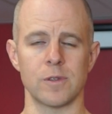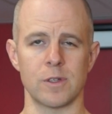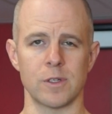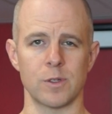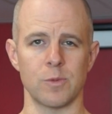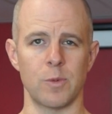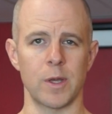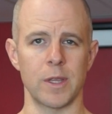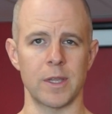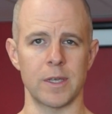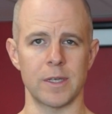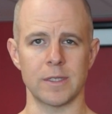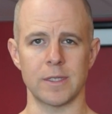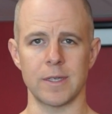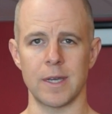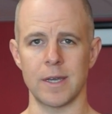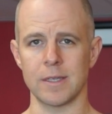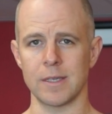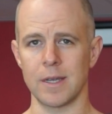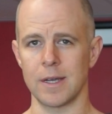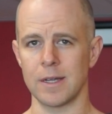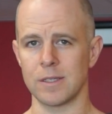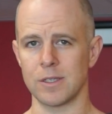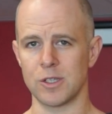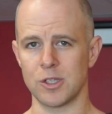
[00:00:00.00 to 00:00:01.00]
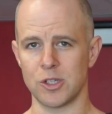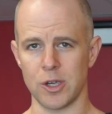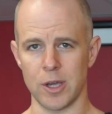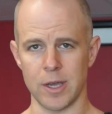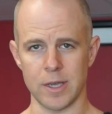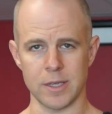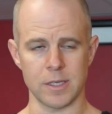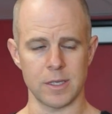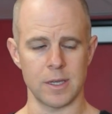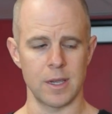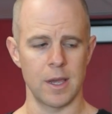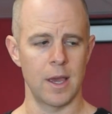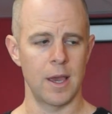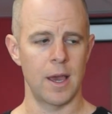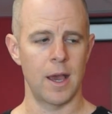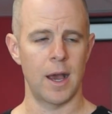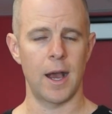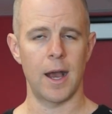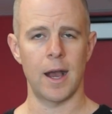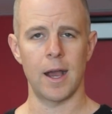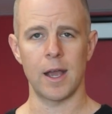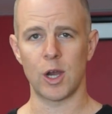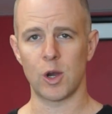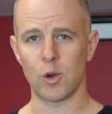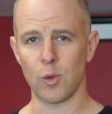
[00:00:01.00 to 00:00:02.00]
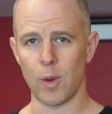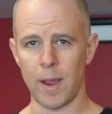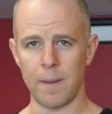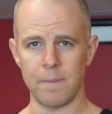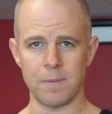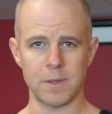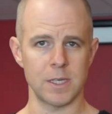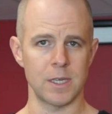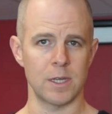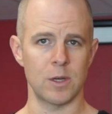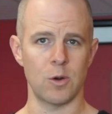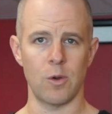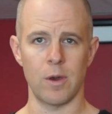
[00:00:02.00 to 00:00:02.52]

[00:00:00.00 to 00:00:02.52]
there's one that says it's just grapeseed